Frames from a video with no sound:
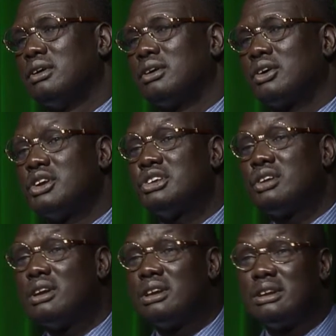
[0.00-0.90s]

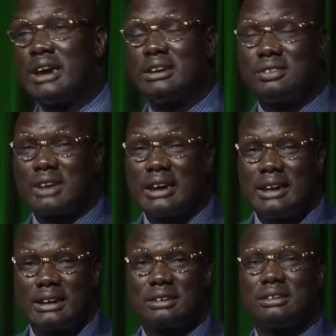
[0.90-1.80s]
Conditionally, they have decided
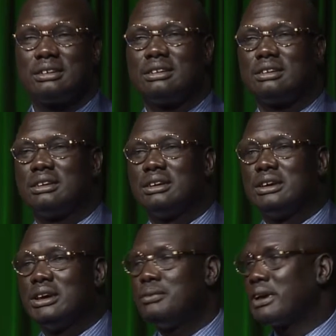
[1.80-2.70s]
that if the